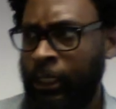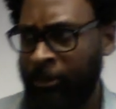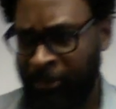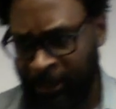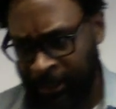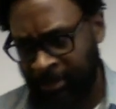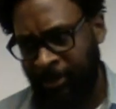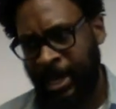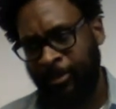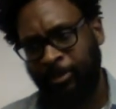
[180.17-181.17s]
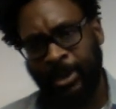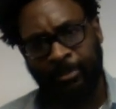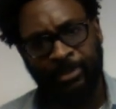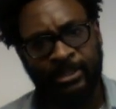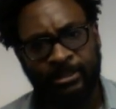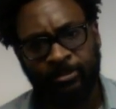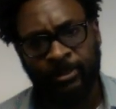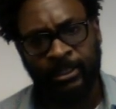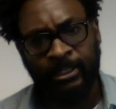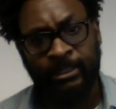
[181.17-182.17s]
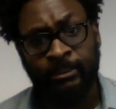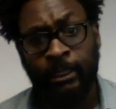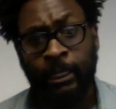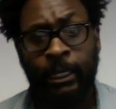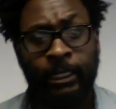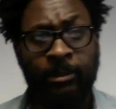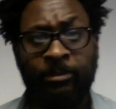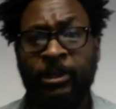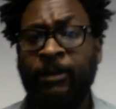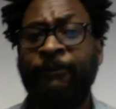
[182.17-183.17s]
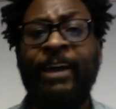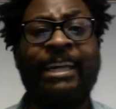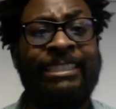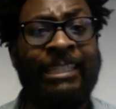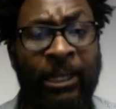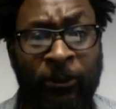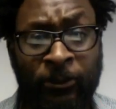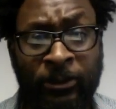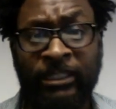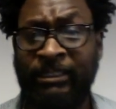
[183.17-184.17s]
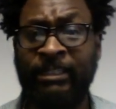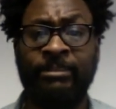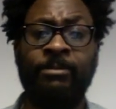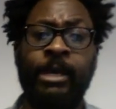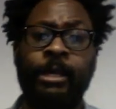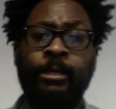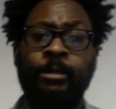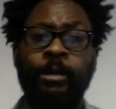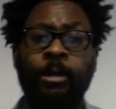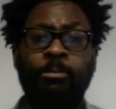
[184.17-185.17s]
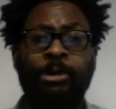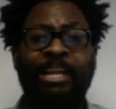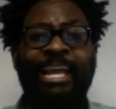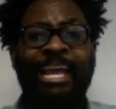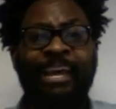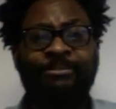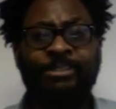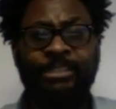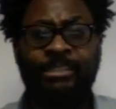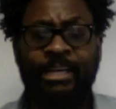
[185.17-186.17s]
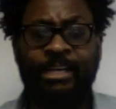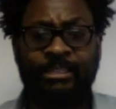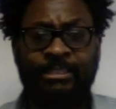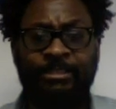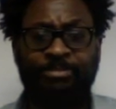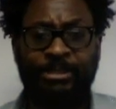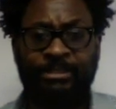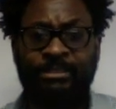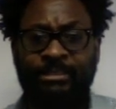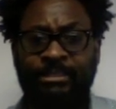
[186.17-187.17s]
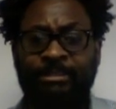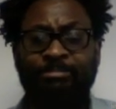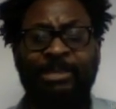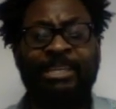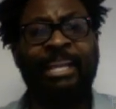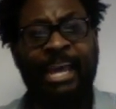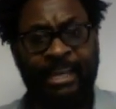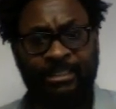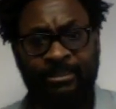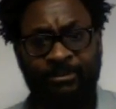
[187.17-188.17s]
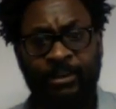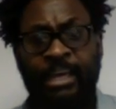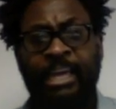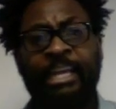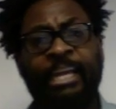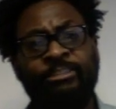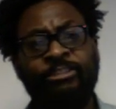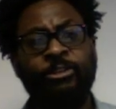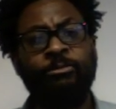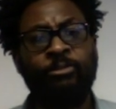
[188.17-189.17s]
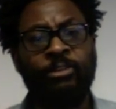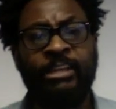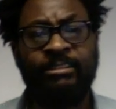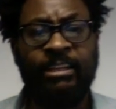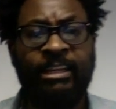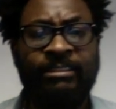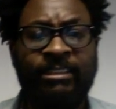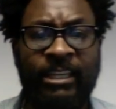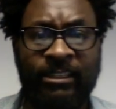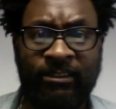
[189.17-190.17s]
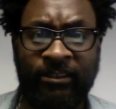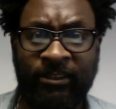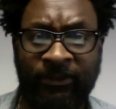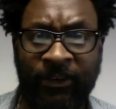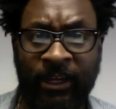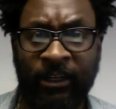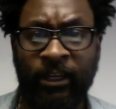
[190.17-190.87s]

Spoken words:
could be a mom and pop pizza place. It could be a fashion house. It doesn't matter. But every day that this business is being active, it has certain things that's taken into effect,